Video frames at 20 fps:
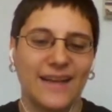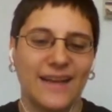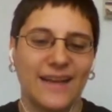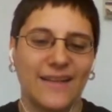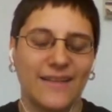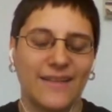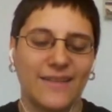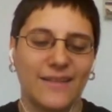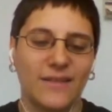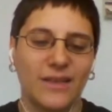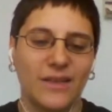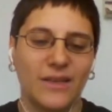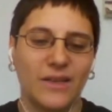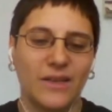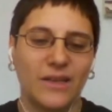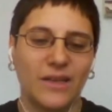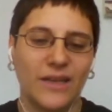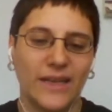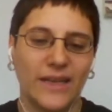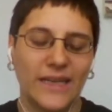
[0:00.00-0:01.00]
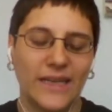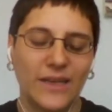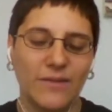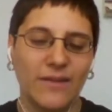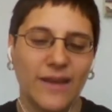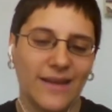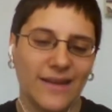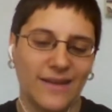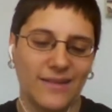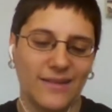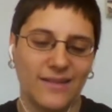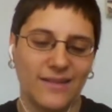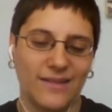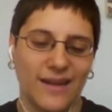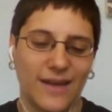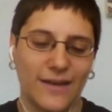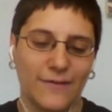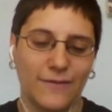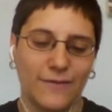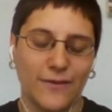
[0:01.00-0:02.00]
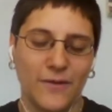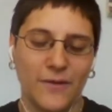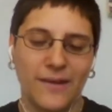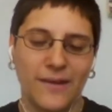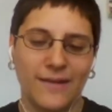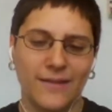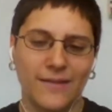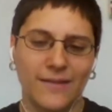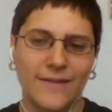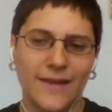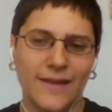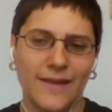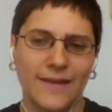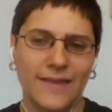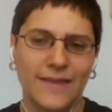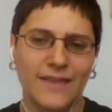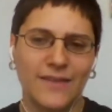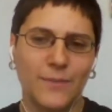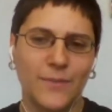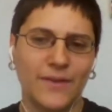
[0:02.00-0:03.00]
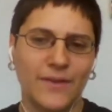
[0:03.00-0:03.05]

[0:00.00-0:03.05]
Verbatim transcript: and so you, like you get this kind of cohesive narrative,